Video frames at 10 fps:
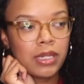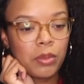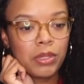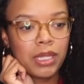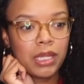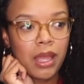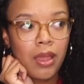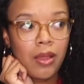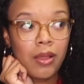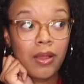And I'd be like,
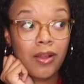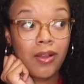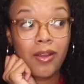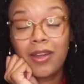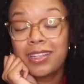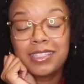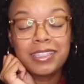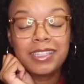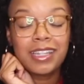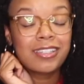
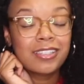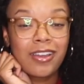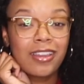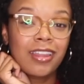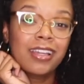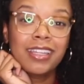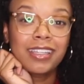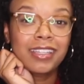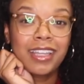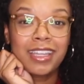honestly, I just got
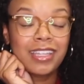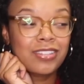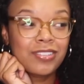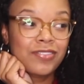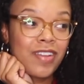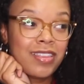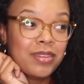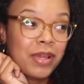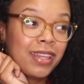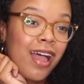lucky. Like it just fell
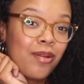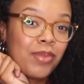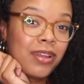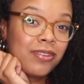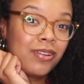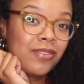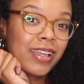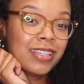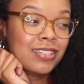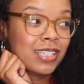in my lap. I don't know, I
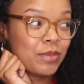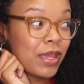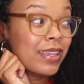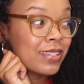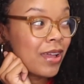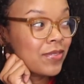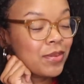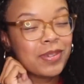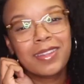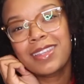guess it just pays off
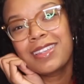to be on the